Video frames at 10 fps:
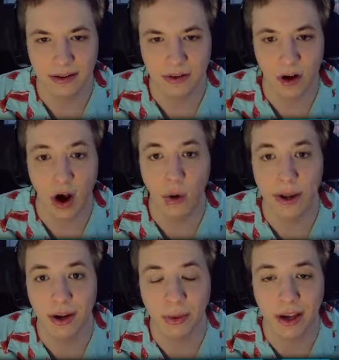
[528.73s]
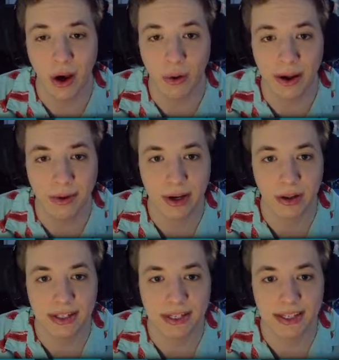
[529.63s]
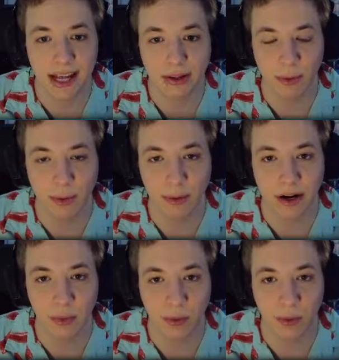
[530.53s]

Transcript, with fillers: Oh, here we go, here we go. This is exactly what we wanted.